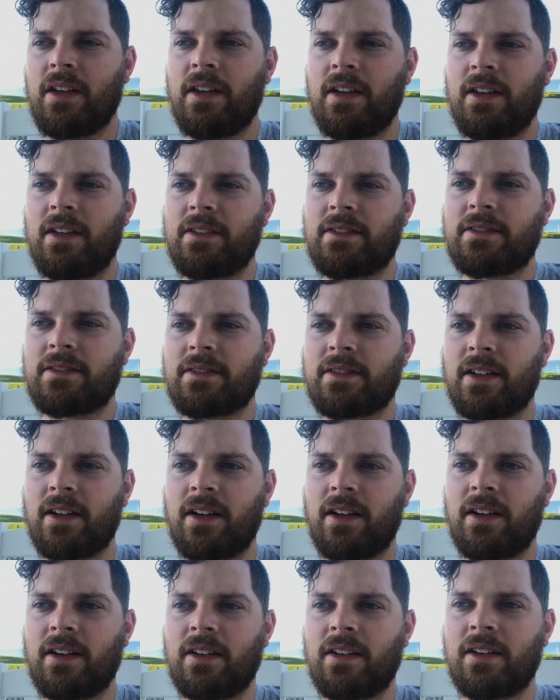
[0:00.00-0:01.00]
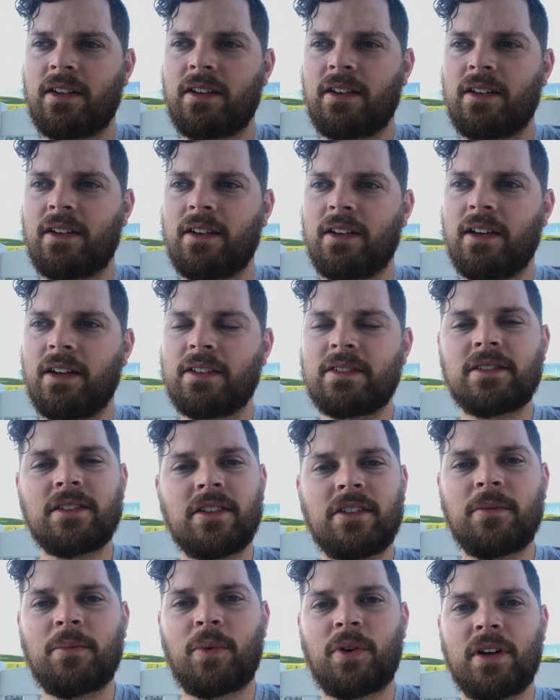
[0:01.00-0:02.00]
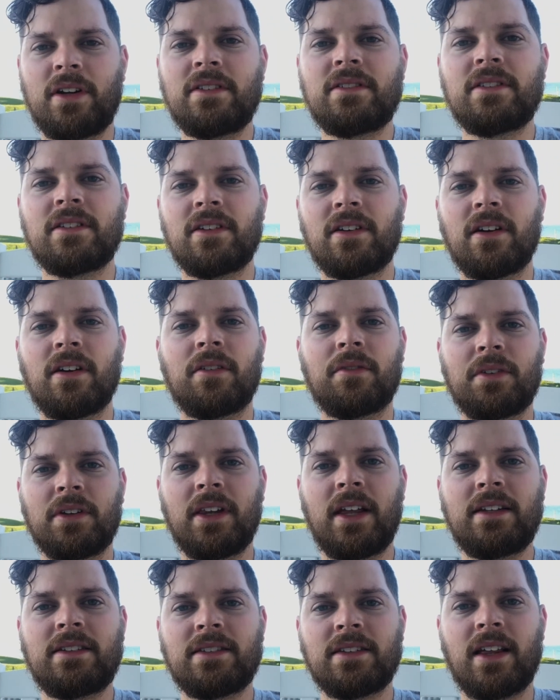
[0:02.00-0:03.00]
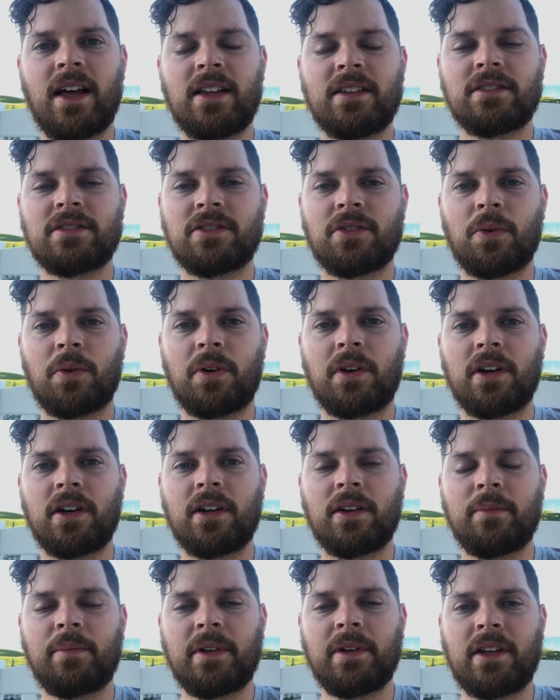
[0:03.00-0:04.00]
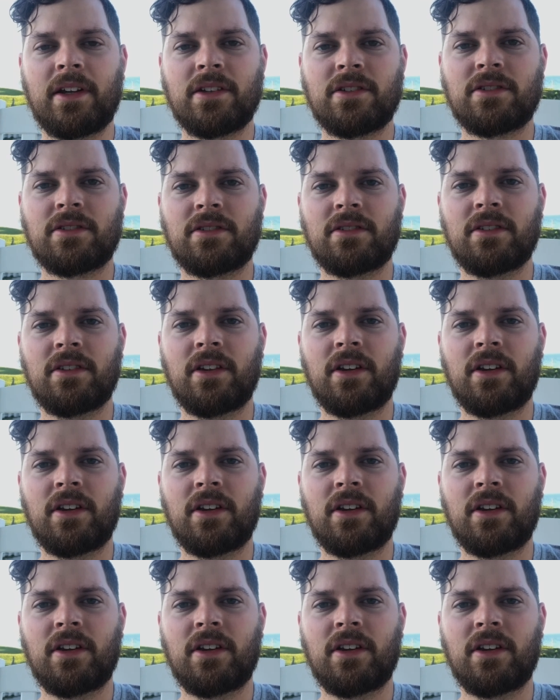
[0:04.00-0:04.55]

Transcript: it's a little more easy to relate to that story because